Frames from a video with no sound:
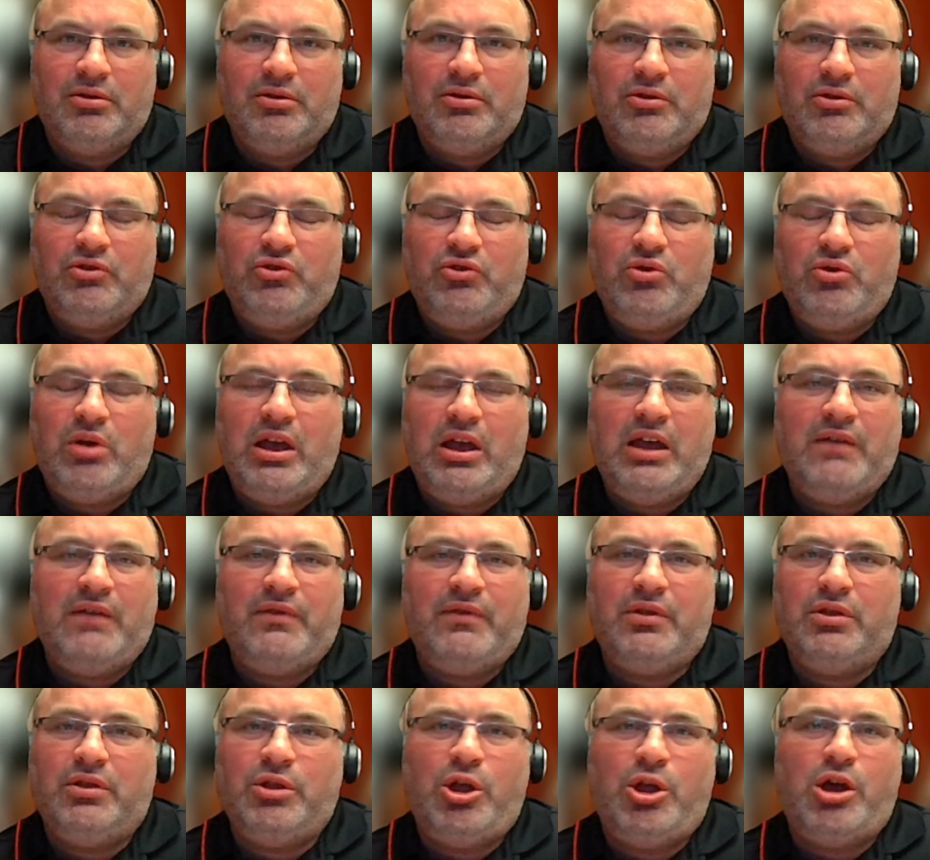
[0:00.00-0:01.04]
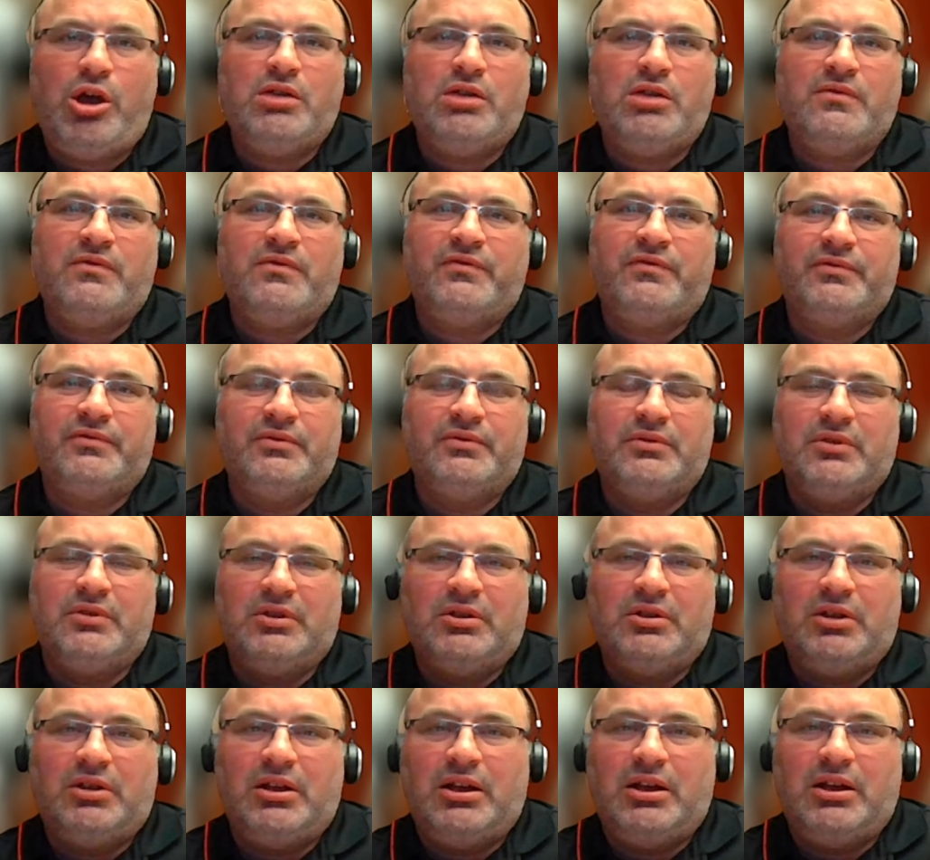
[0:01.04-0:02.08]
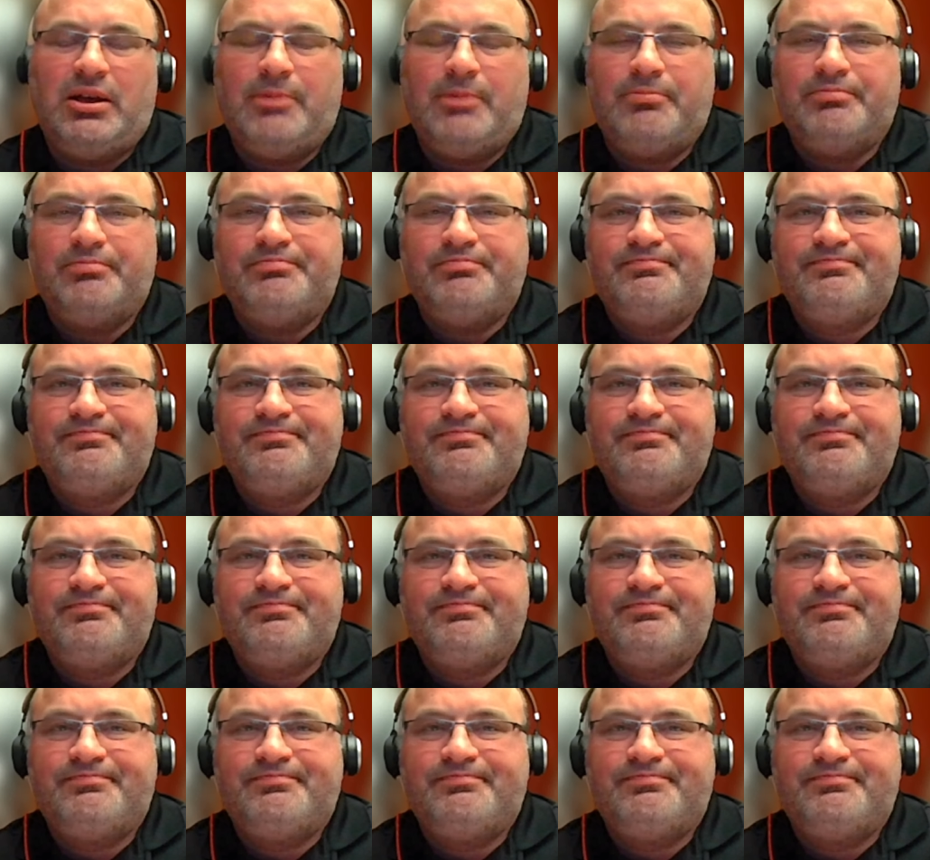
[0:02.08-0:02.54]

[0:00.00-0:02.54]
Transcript: So I have a lot of um,